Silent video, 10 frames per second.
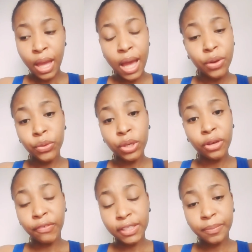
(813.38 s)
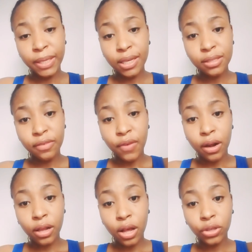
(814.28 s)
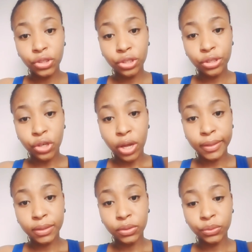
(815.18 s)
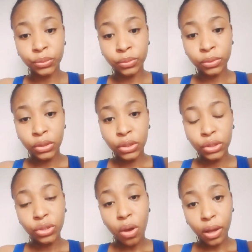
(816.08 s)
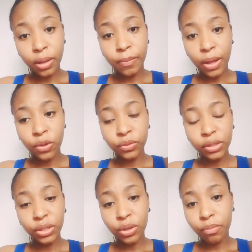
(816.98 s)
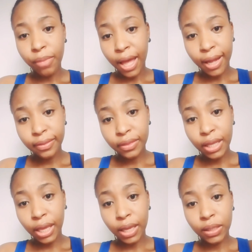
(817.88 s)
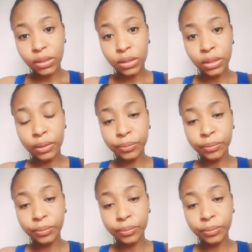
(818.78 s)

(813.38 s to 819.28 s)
I don't know if it's because of our culture not to talk about, bad things.